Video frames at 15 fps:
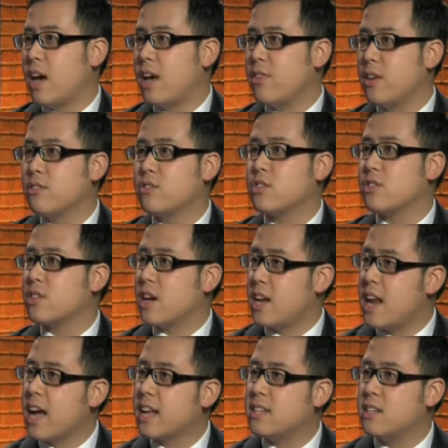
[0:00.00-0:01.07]
I think is just
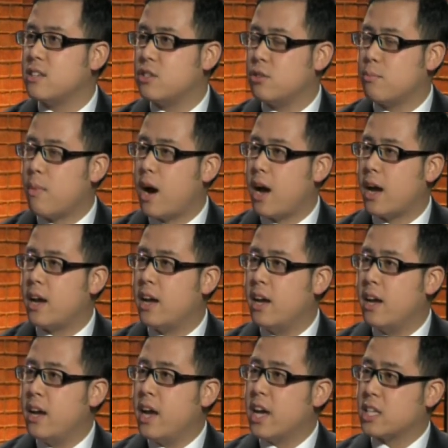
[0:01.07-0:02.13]
connected to my
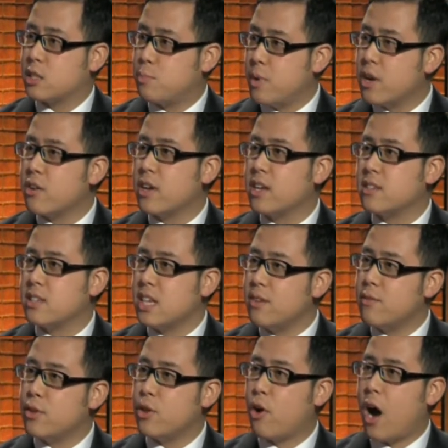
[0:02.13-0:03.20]
experience.
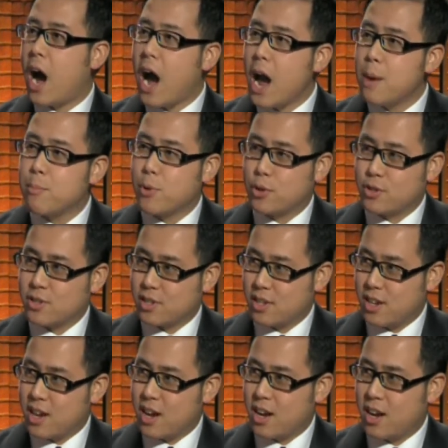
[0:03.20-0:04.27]
Even though I'm personally
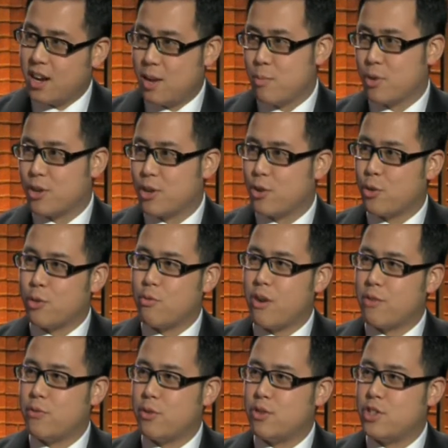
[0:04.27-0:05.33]
not an immigrant or a
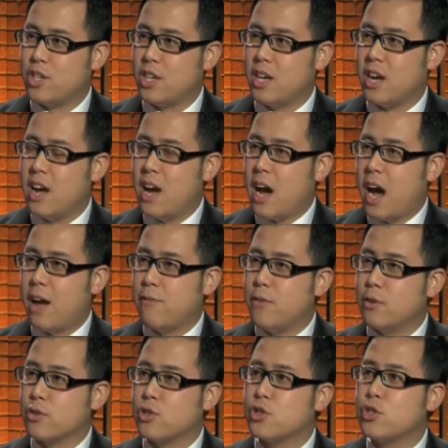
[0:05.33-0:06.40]
refugee, I
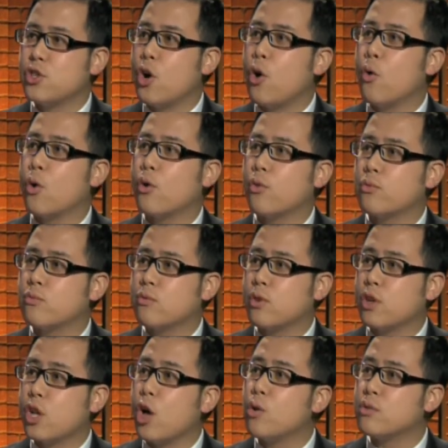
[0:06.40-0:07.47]
feel so
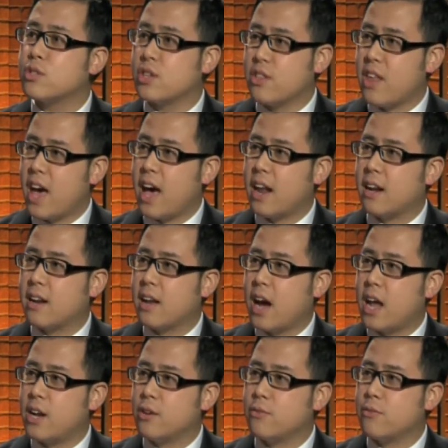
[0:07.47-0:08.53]
close to that
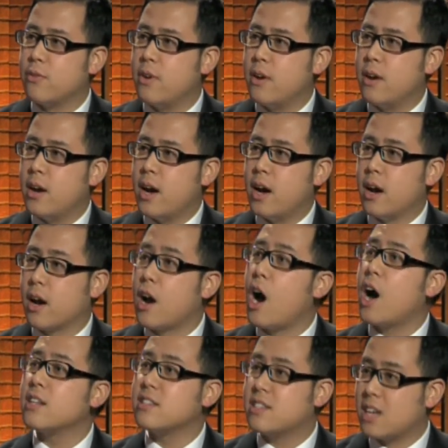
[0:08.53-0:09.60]
kind of
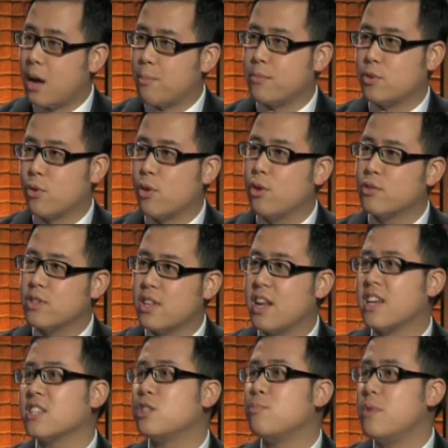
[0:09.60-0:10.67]
concept, so close to that
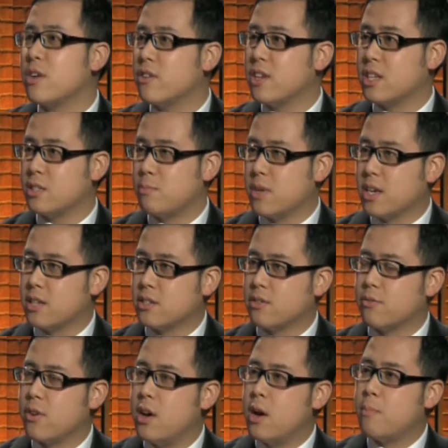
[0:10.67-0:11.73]
experience because
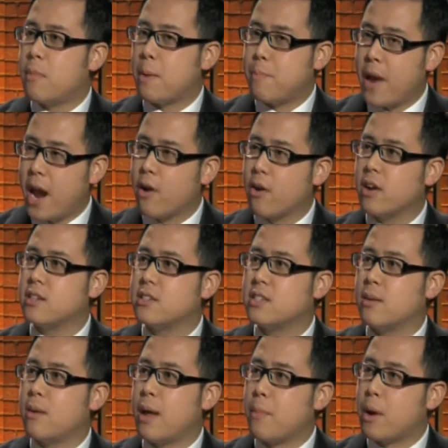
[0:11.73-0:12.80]
of my parents
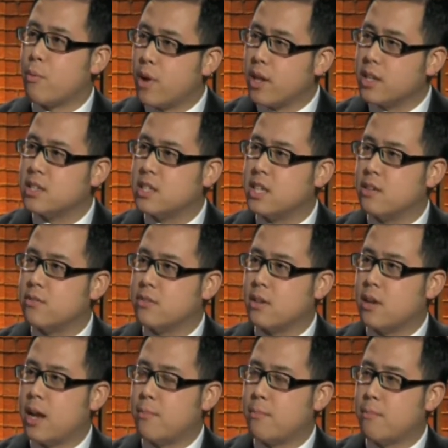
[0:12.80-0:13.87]
and my relatives
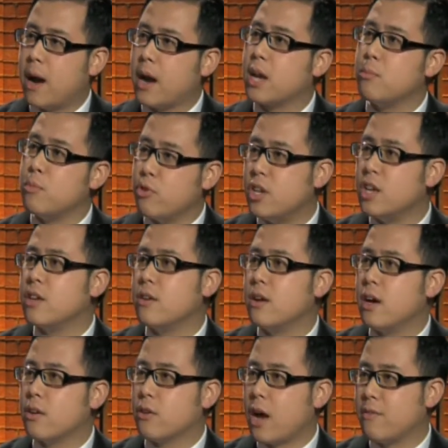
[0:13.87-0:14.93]
and my community
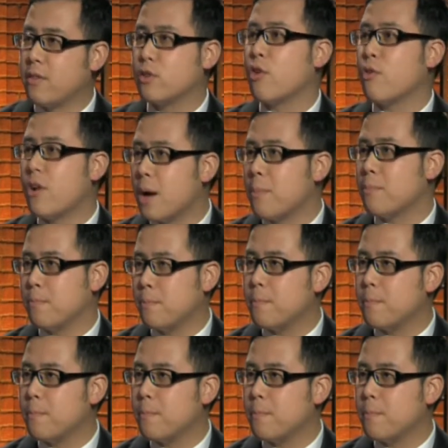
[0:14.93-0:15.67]
having grown up.